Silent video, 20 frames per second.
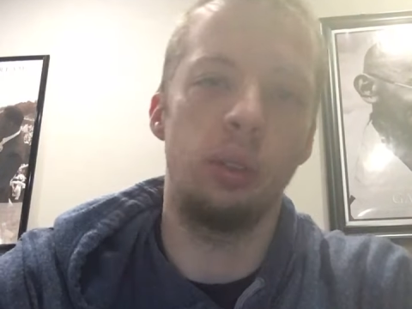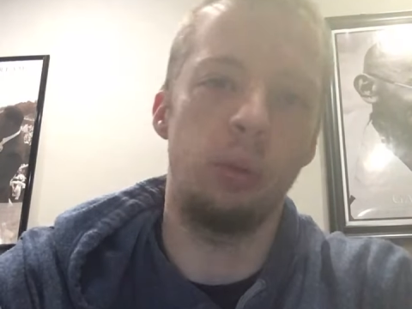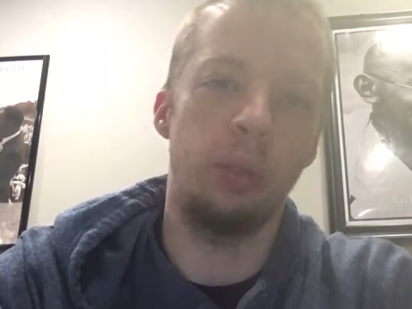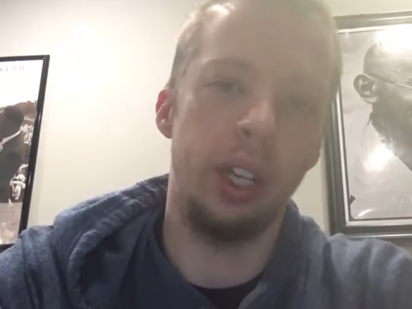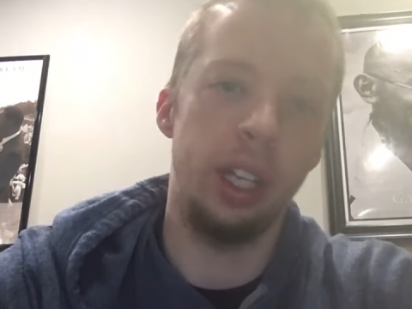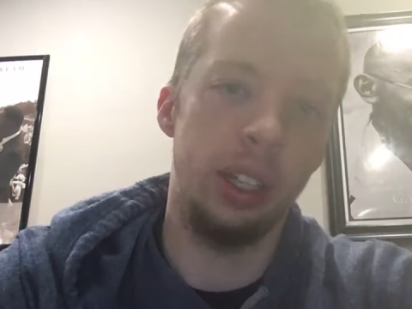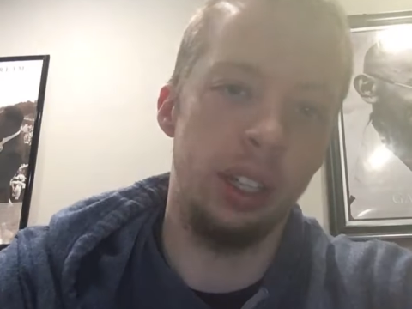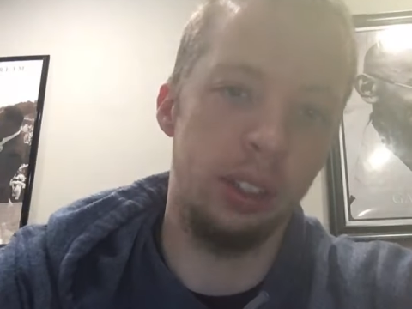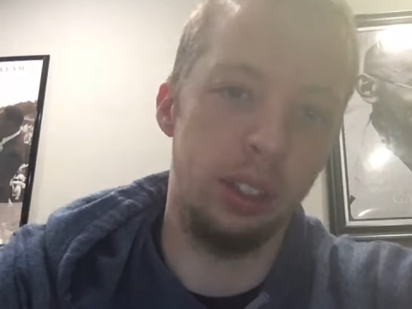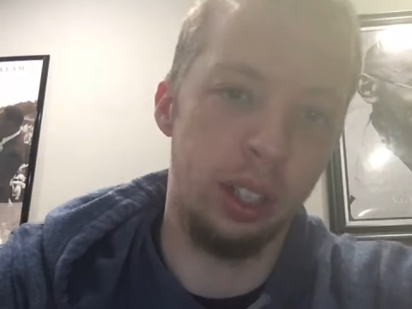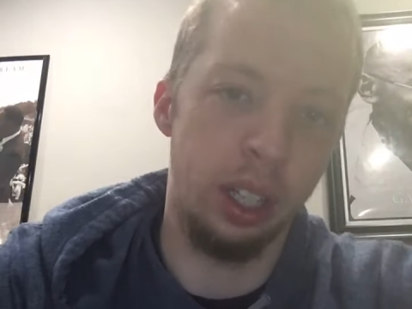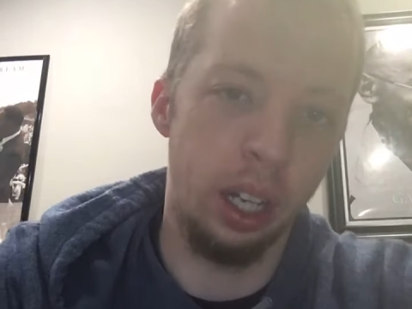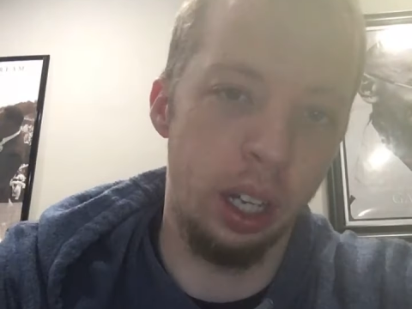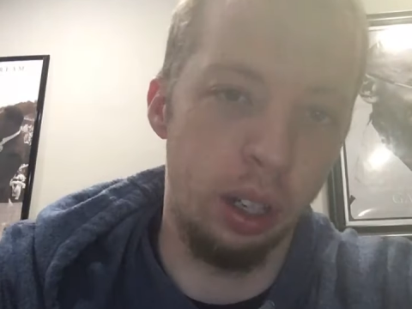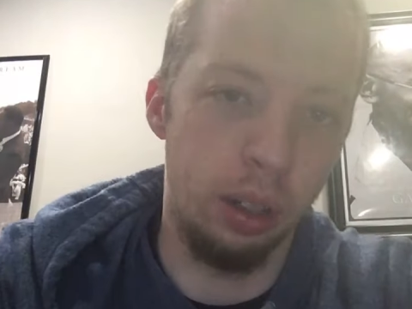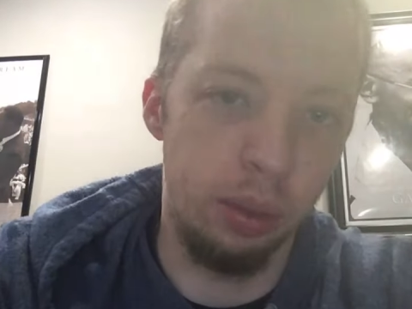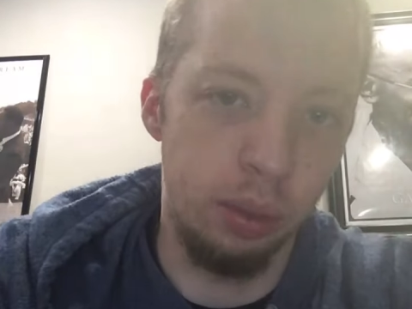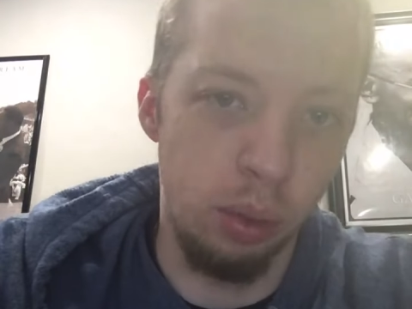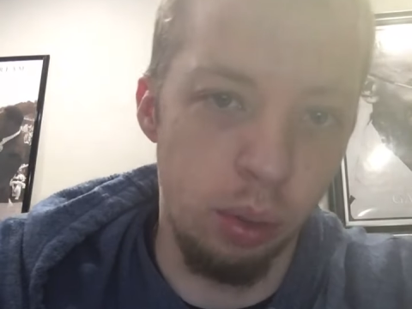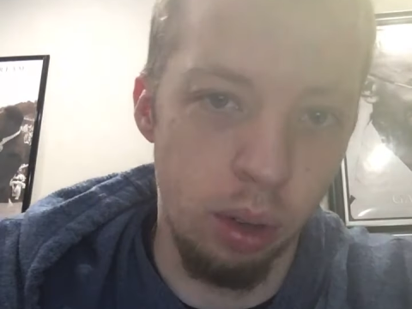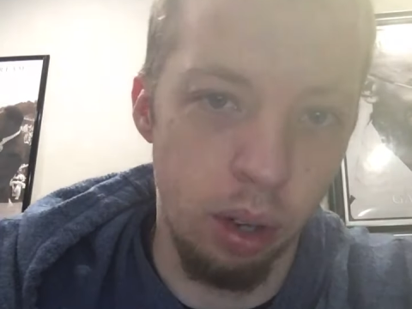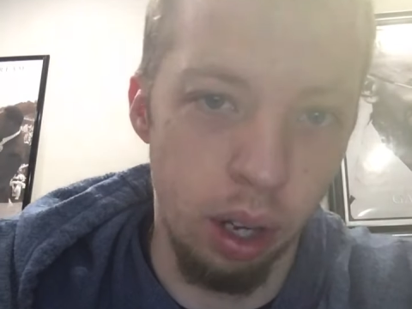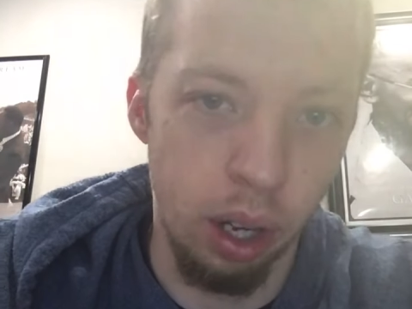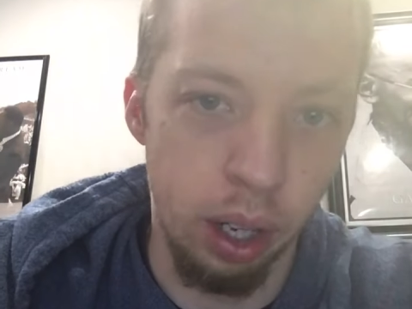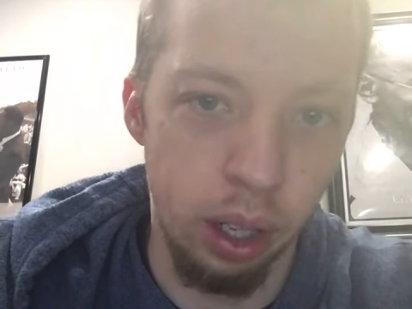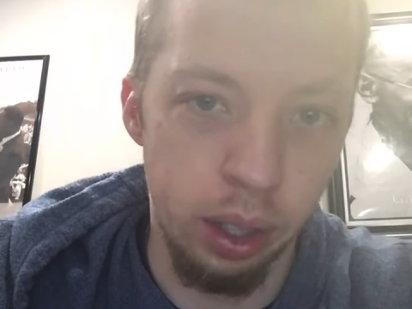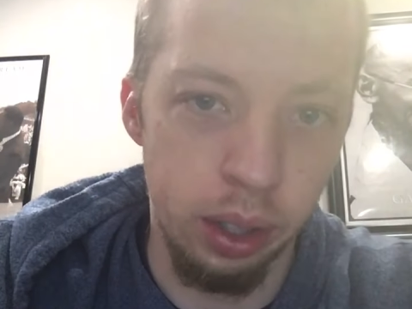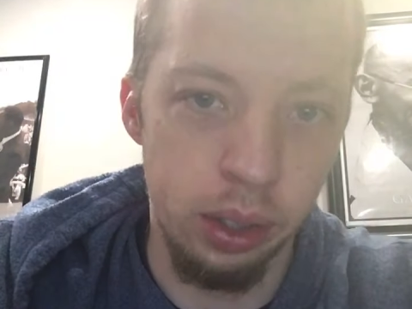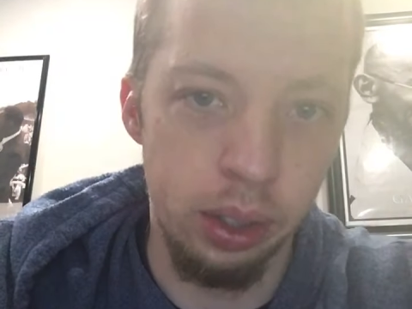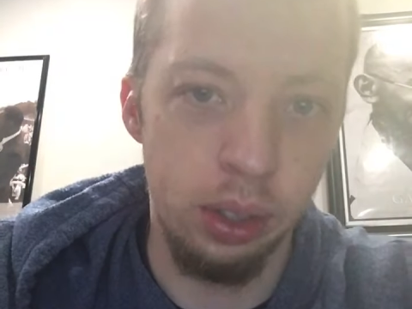way this kind of
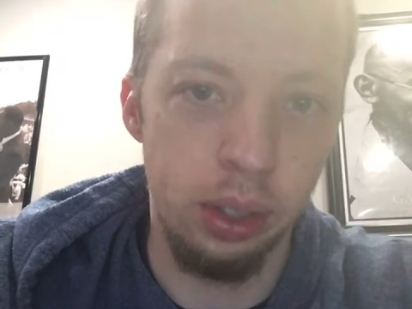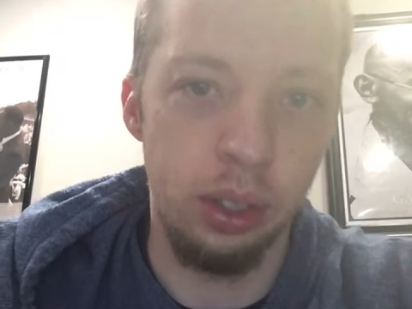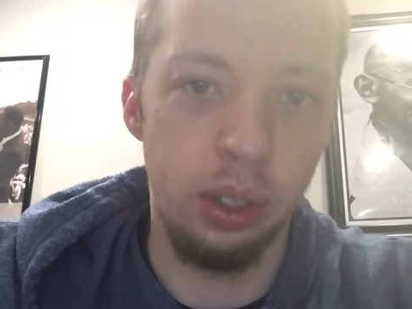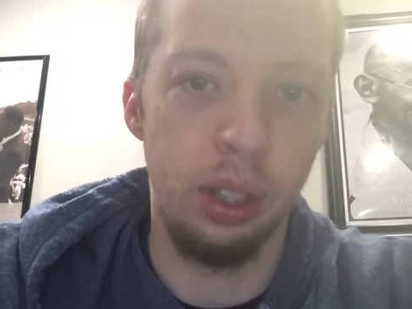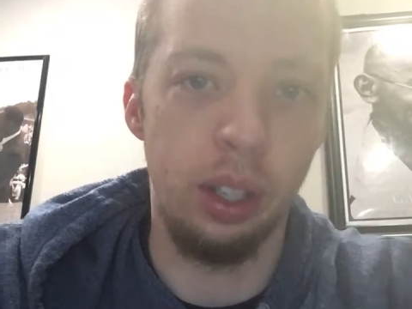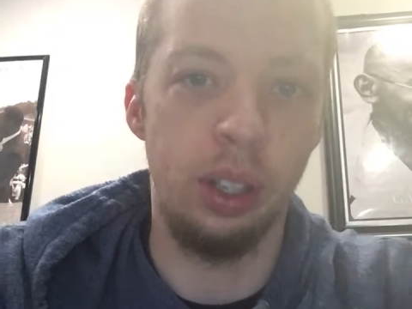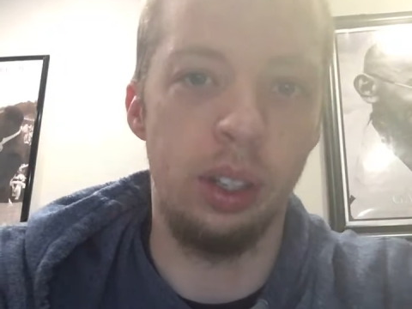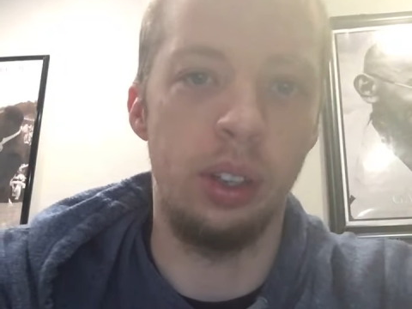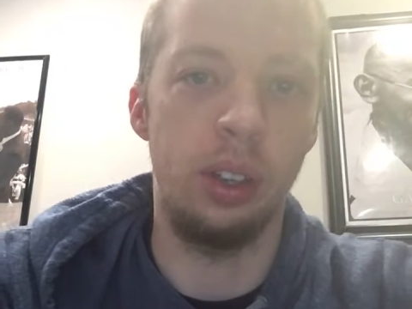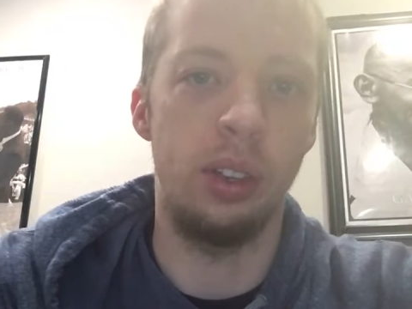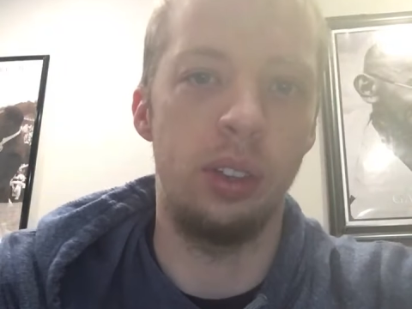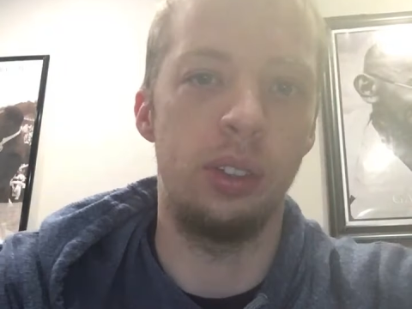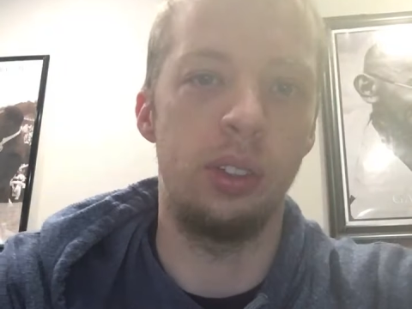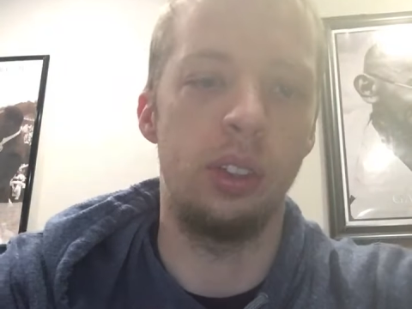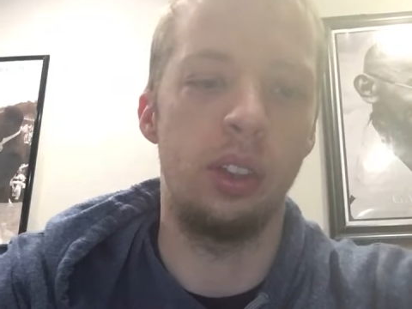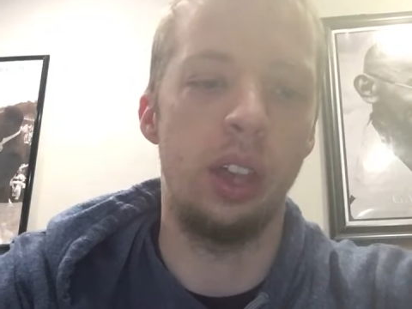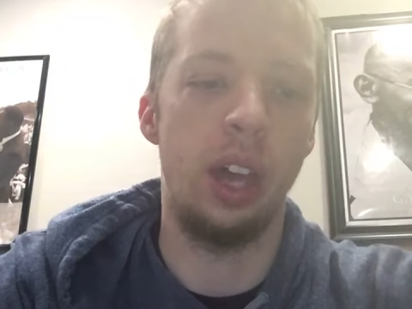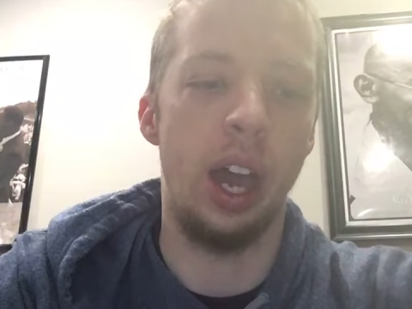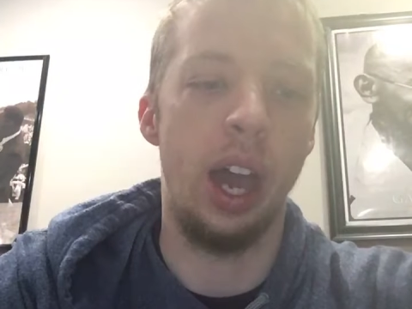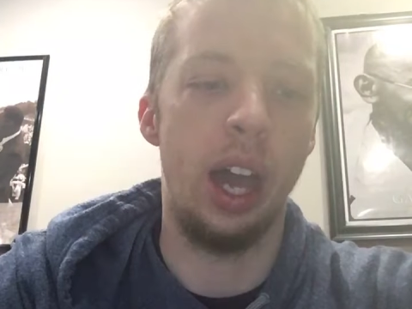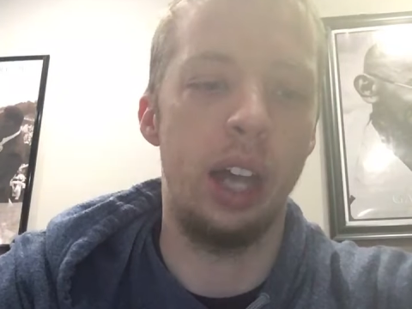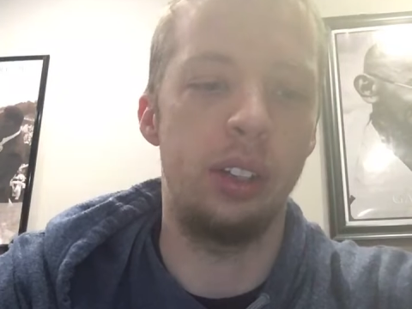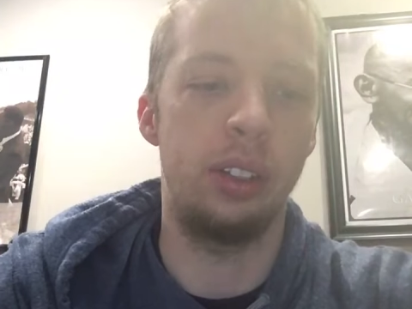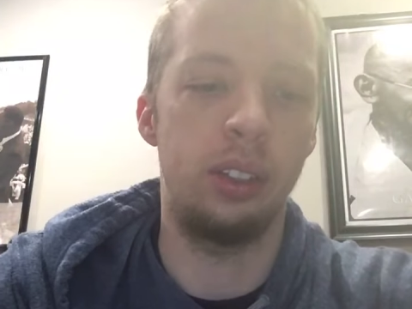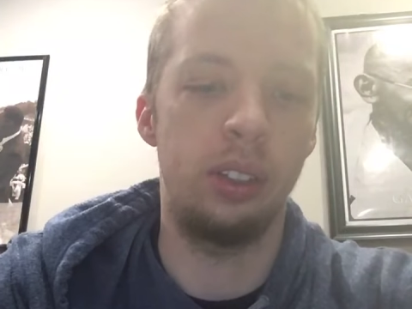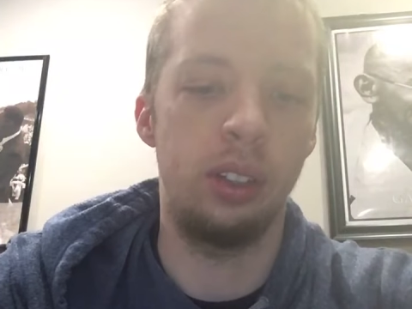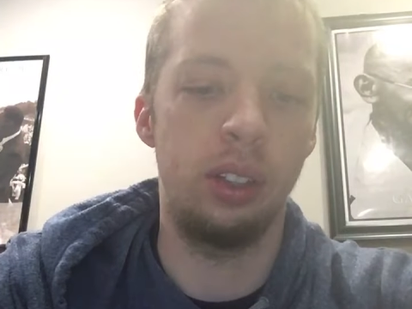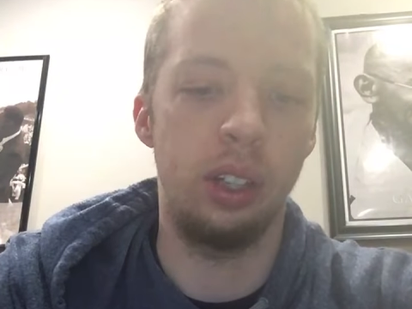works is that,